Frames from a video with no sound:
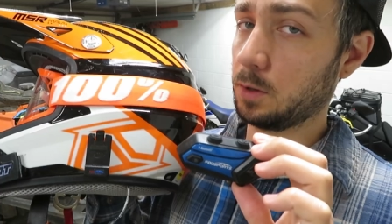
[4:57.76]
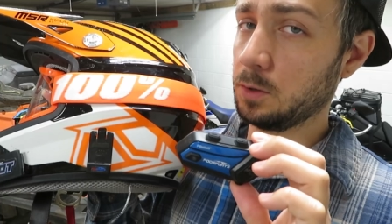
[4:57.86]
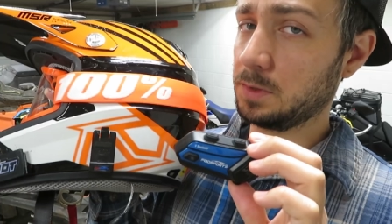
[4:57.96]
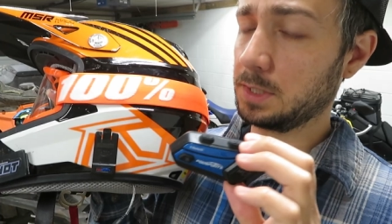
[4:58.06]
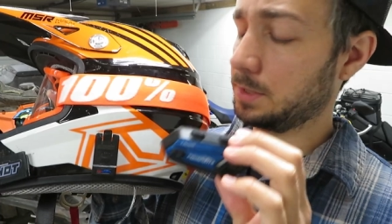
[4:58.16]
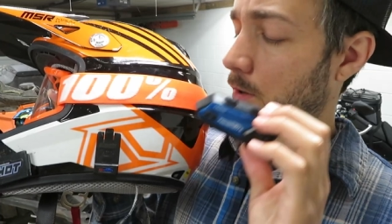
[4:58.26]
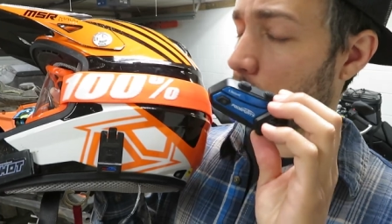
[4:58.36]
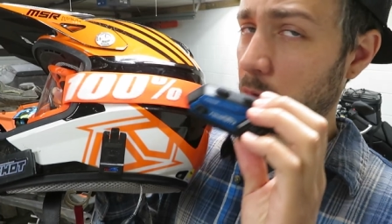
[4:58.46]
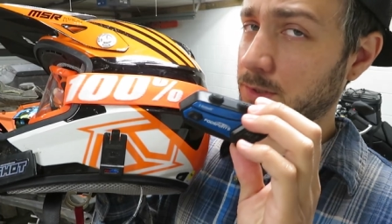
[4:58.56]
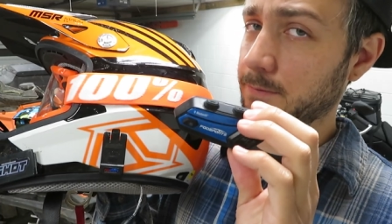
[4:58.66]
good news is
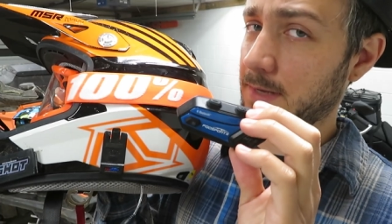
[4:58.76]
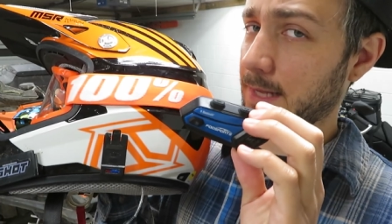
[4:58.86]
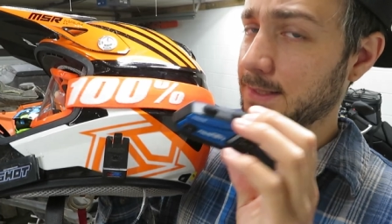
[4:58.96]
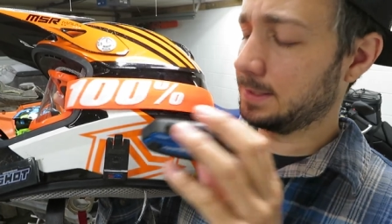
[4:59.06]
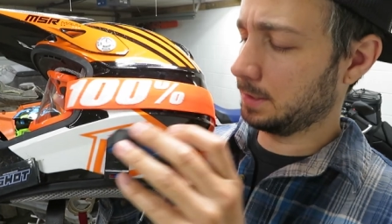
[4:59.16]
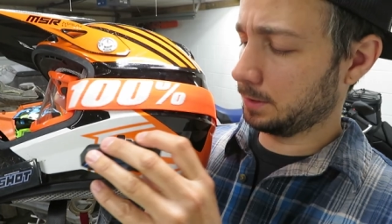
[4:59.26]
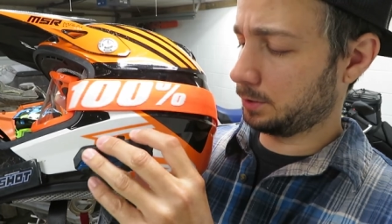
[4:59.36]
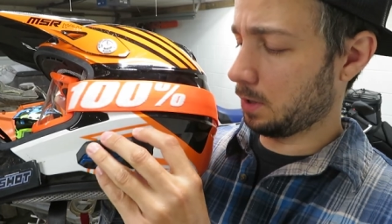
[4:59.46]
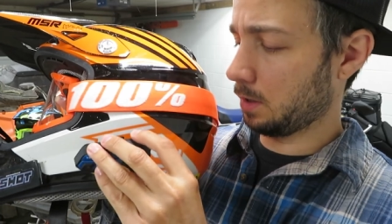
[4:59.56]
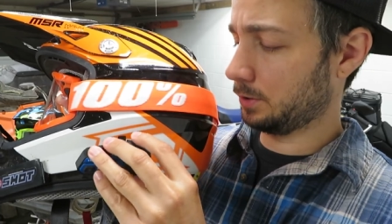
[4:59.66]
though, once you've got these
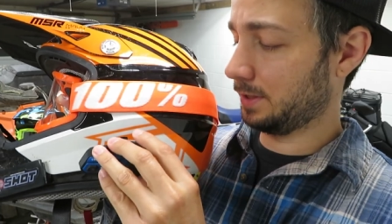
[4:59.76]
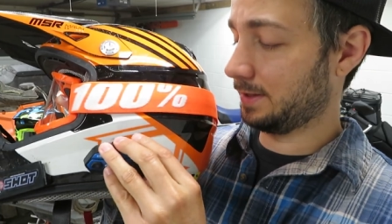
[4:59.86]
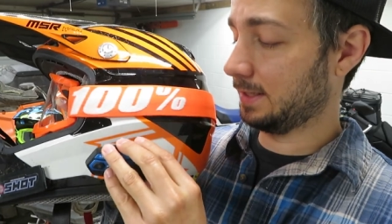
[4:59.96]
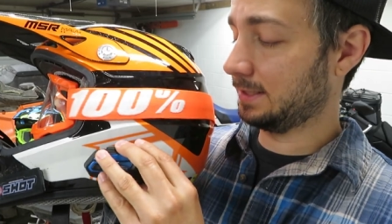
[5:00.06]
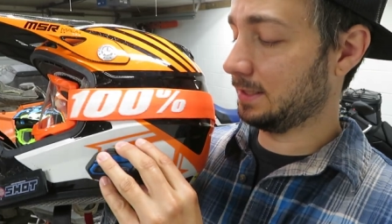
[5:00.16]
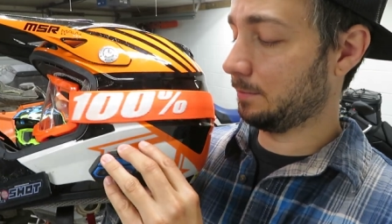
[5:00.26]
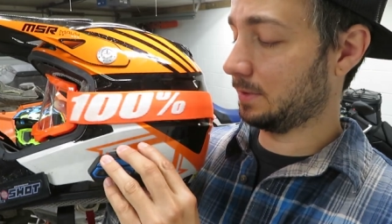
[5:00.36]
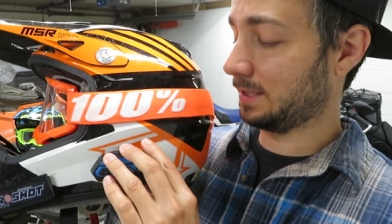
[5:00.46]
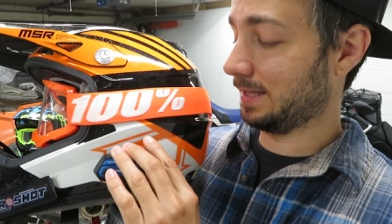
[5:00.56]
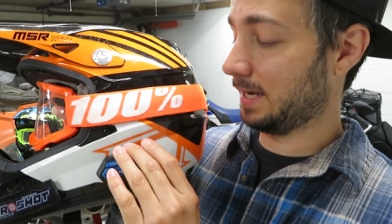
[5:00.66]
things charged, they
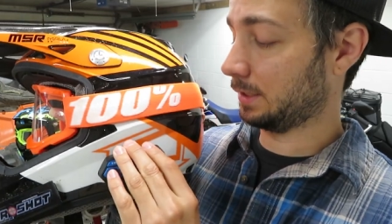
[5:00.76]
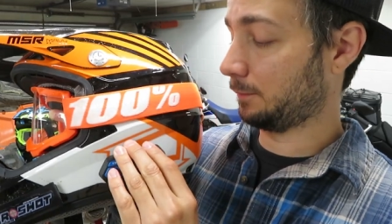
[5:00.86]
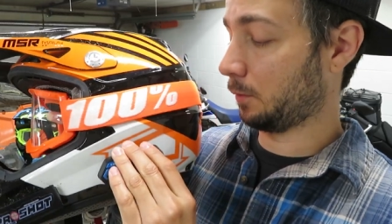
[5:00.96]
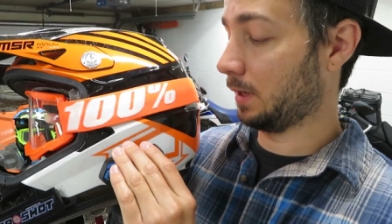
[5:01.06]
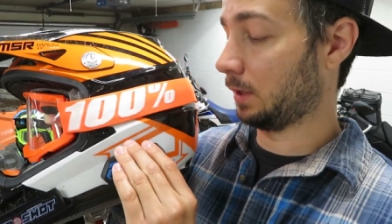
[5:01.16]
seem to last for